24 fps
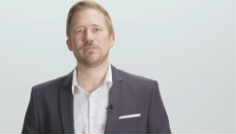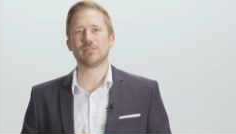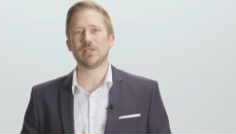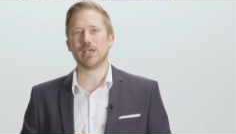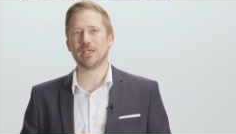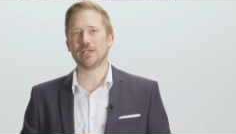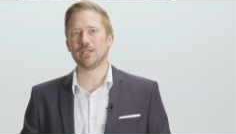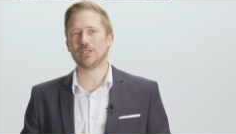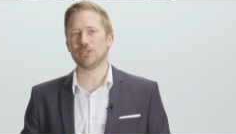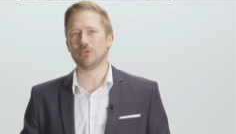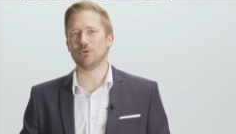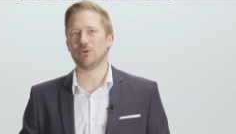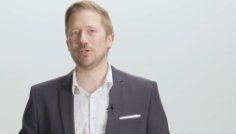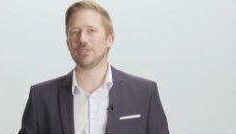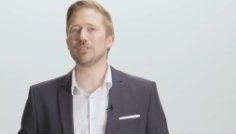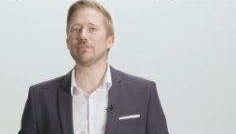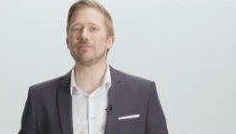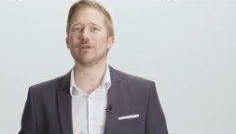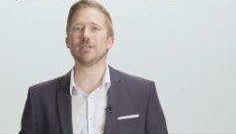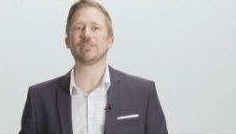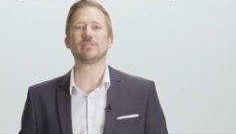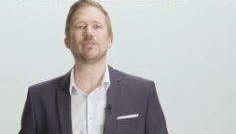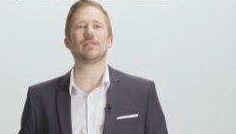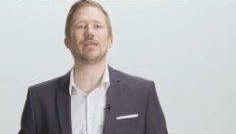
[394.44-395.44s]
Now I'll show
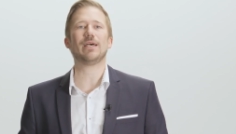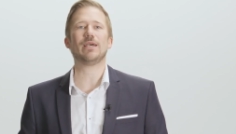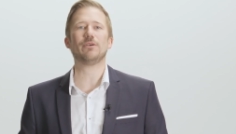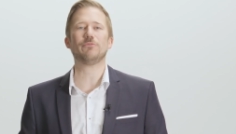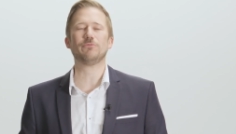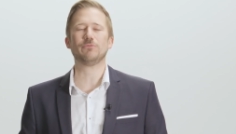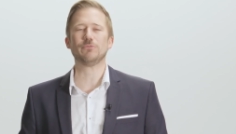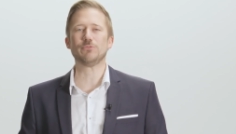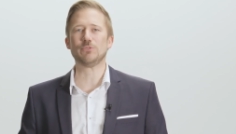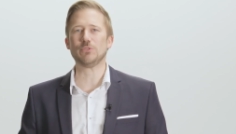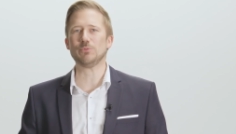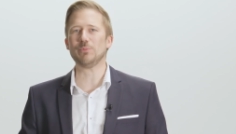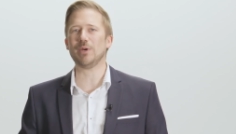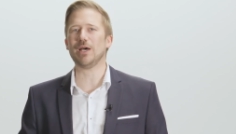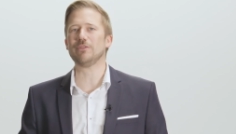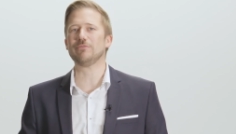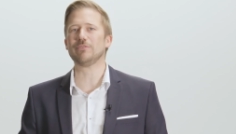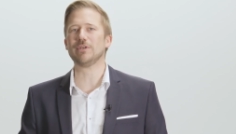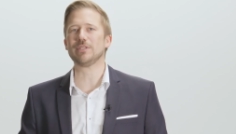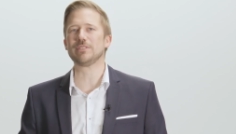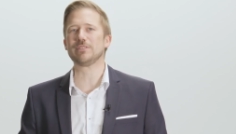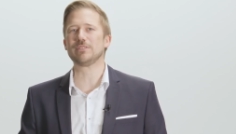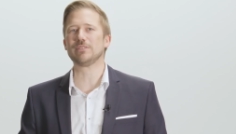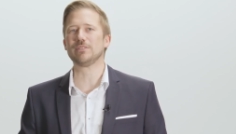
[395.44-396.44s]
you live and up
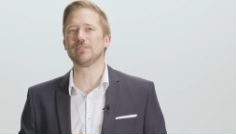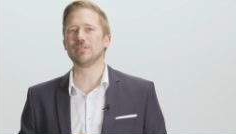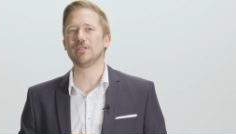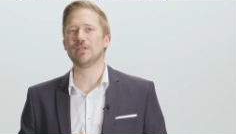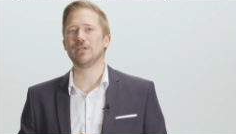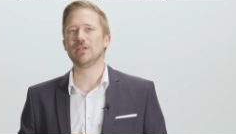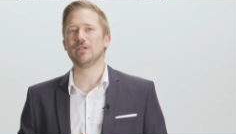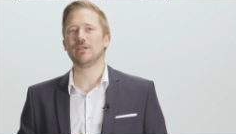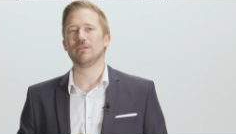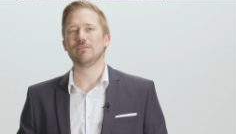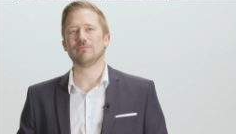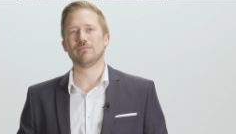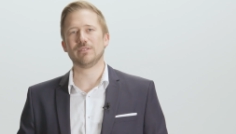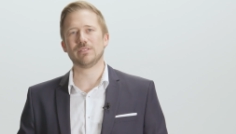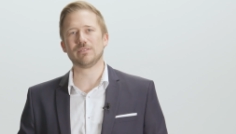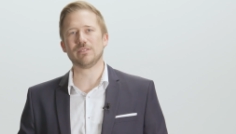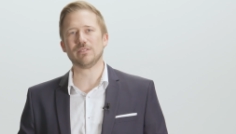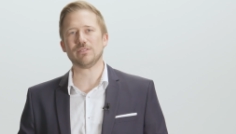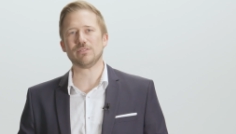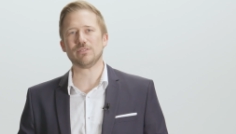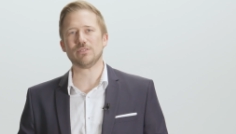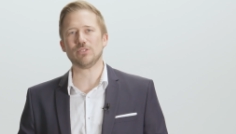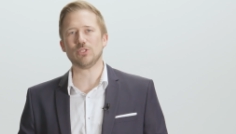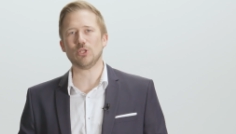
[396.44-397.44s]
close what makes the new
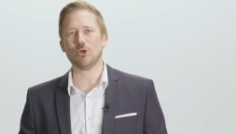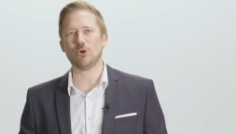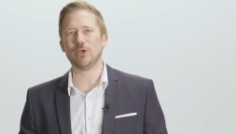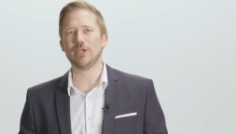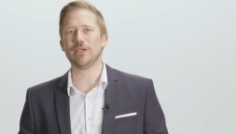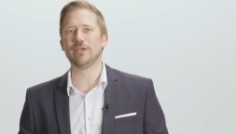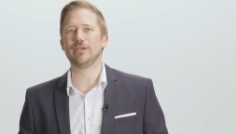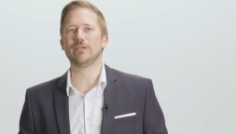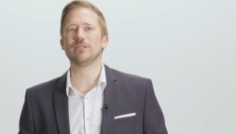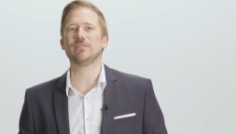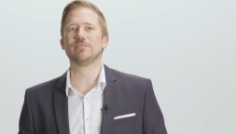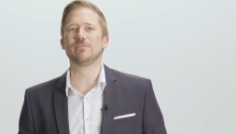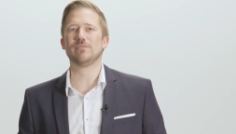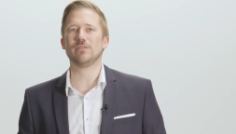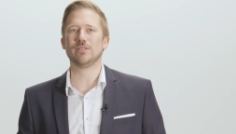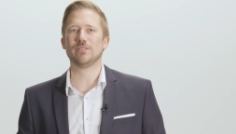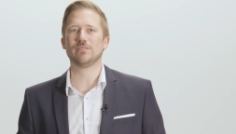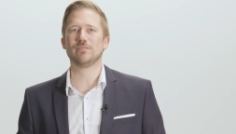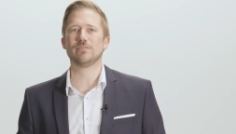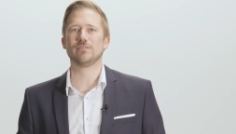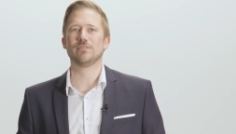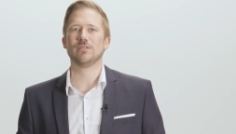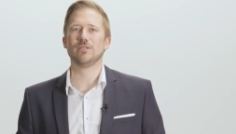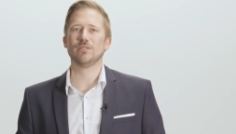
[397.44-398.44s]
L C S
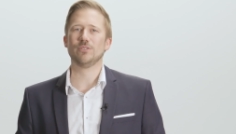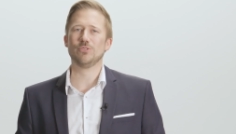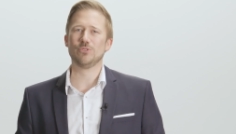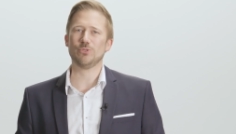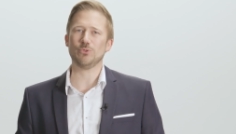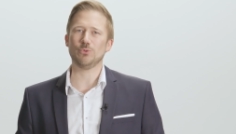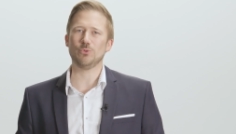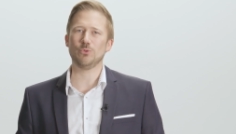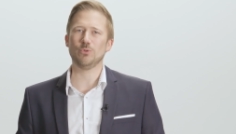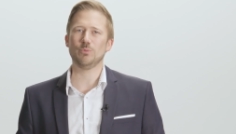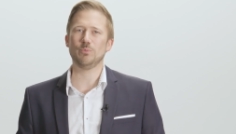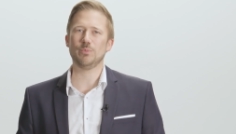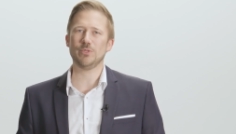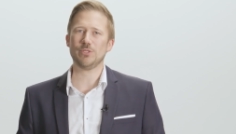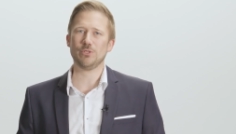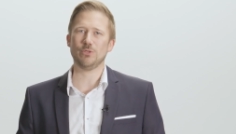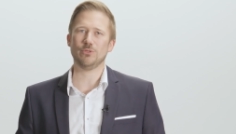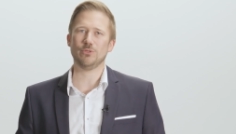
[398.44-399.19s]
so special.